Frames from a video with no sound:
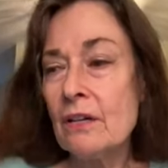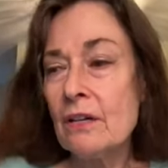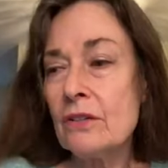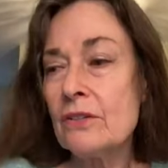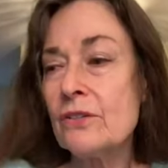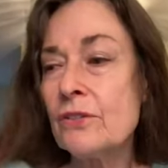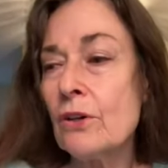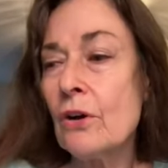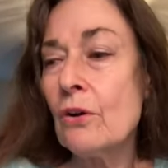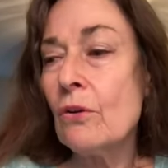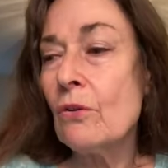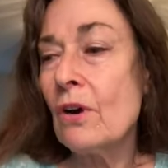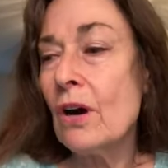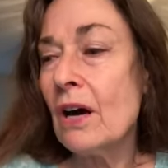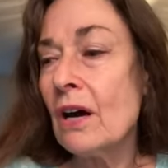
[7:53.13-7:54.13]

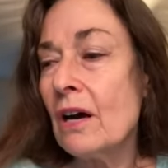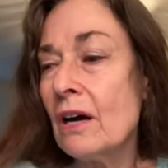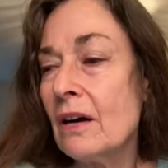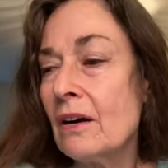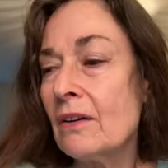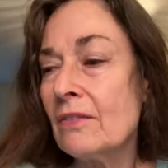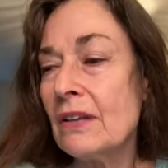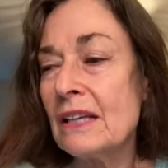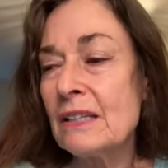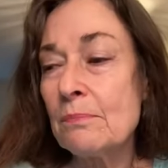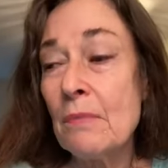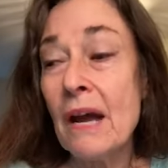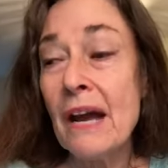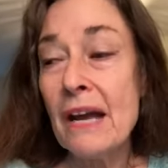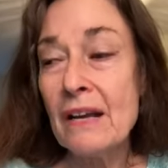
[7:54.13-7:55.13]
So uh, that's
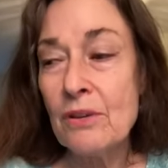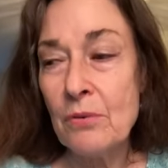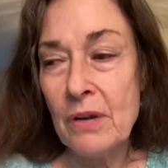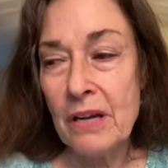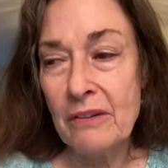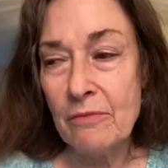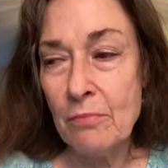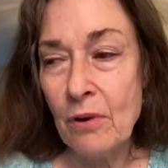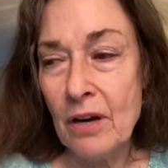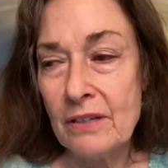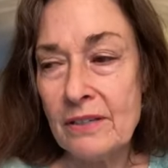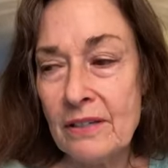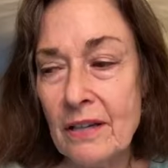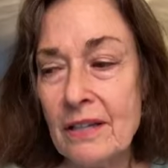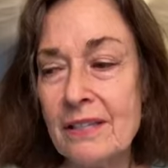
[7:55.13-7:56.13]
my creative
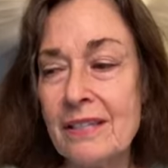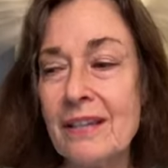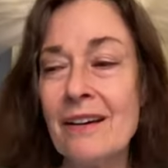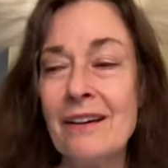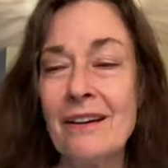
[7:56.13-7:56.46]
process.